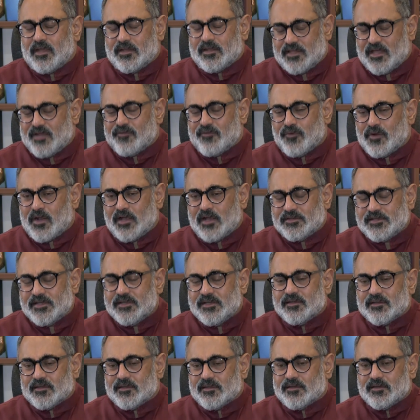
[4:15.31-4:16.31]
and therefore I
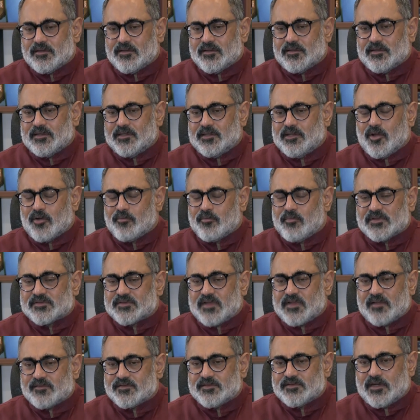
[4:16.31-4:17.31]
think Elon
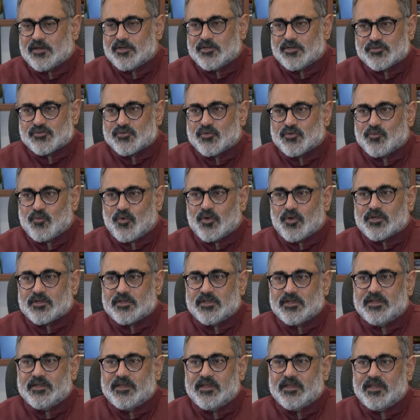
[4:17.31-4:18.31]
Musk hasn't understood
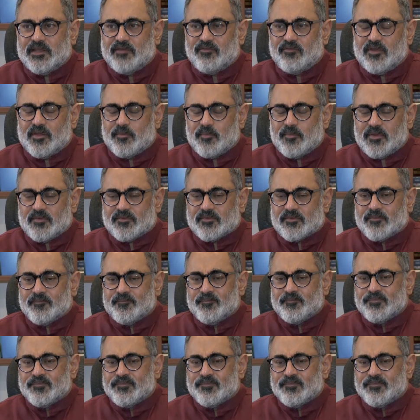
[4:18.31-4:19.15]
what the Indian EVM is.